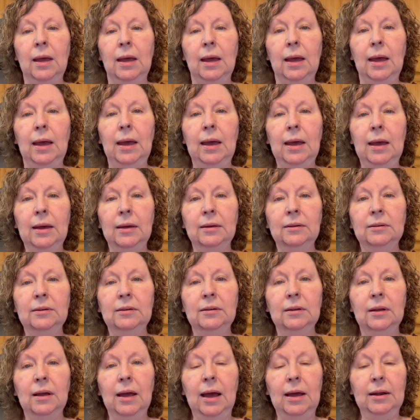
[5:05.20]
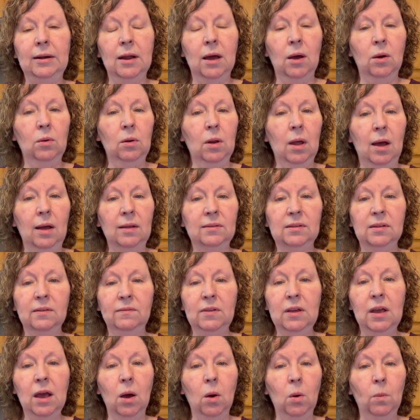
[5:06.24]
And I know lots of
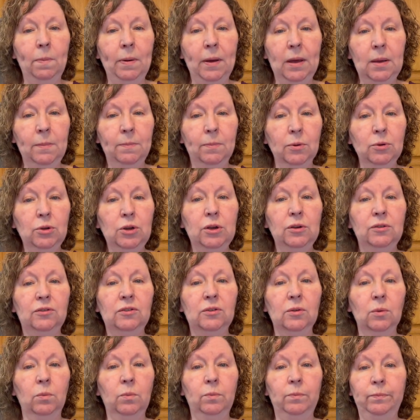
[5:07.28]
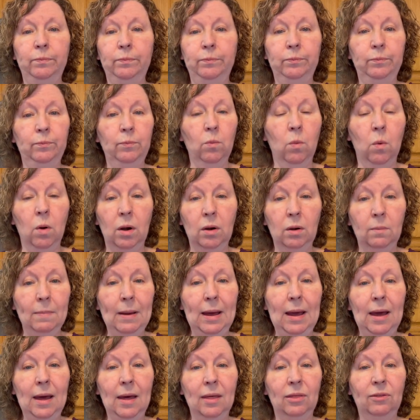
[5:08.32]
the old people used to water
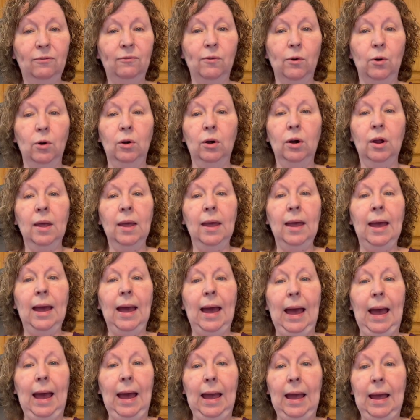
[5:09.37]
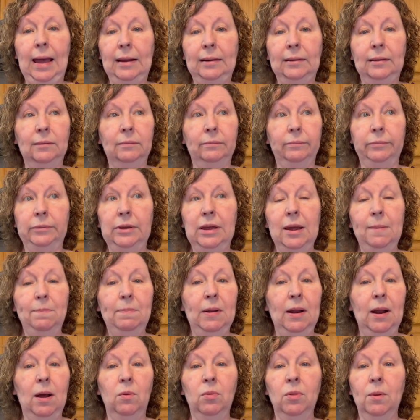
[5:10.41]
bath and keep
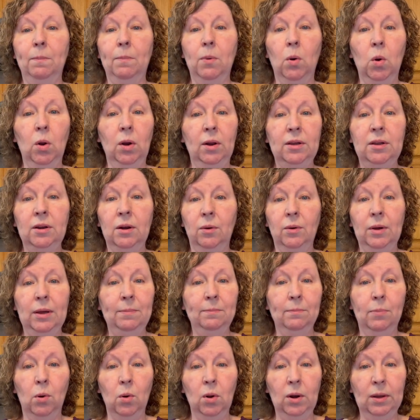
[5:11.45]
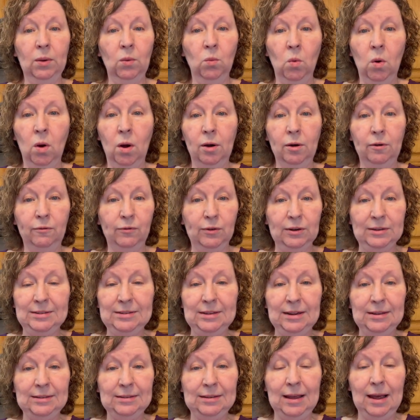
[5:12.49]
it on the boil, in boiling water for
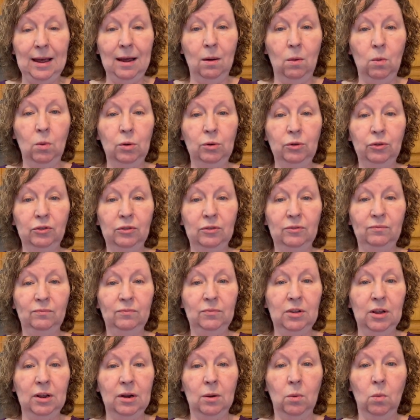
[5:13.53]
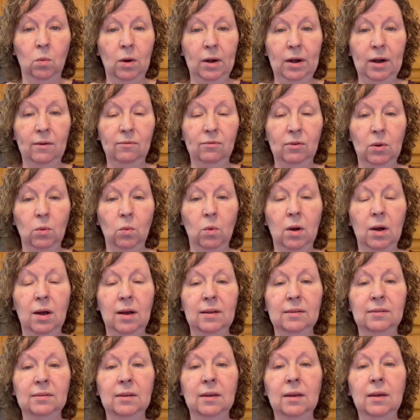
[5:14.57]
6 hours, whatever it
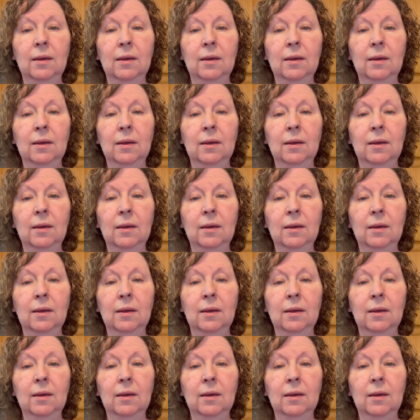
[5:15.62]
was.